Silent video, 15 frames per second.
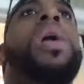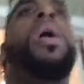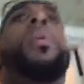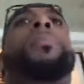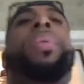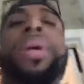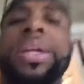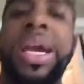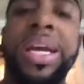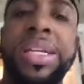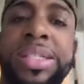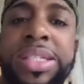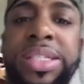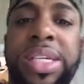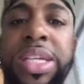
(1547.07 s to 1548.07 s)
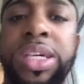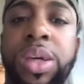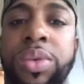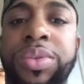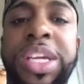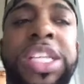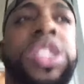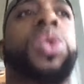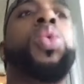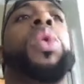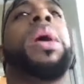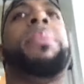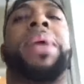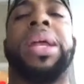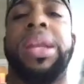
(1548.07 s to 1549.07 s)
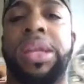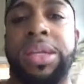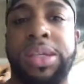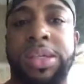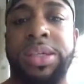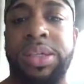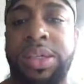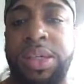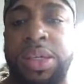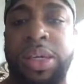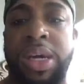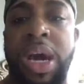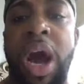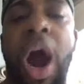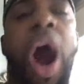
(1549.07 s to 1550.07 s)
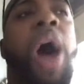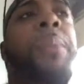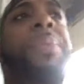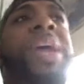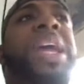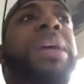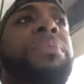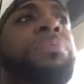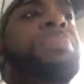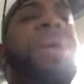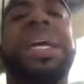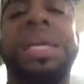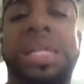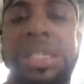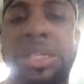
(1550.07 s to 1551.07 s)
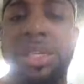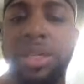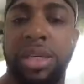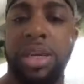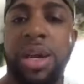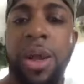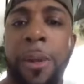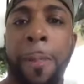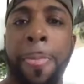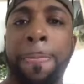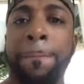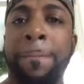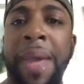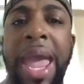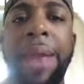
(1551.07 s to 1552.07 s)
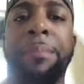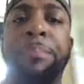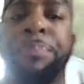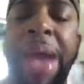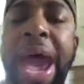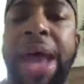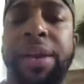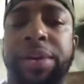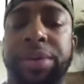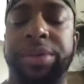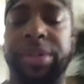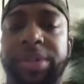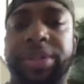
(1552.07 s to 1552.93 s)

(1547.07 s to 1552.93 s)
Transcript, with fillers: But yet and still these women are being beat and battered.